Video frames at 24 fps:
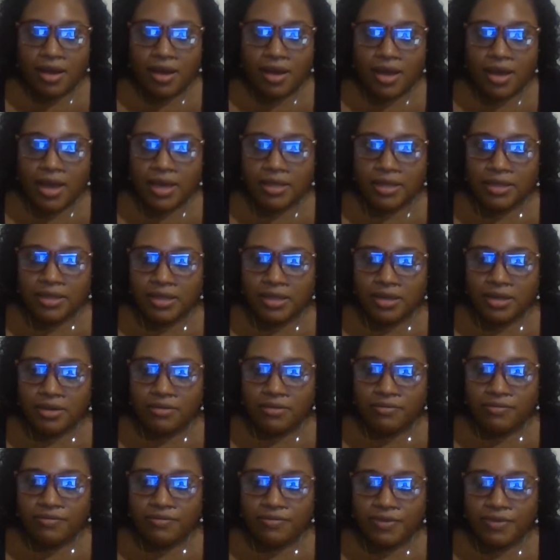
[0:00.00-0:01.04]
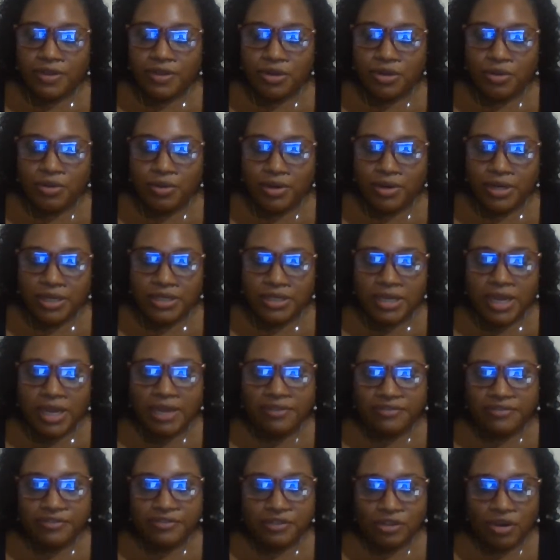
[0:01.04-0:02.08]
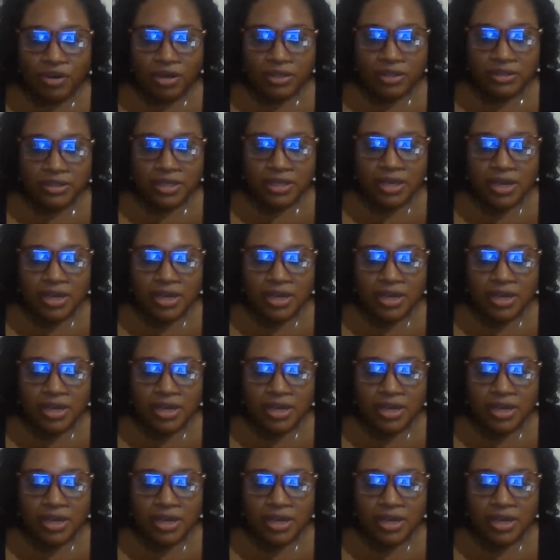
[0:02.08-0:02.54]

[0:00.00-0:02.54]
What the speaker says: I did a video on it. If not,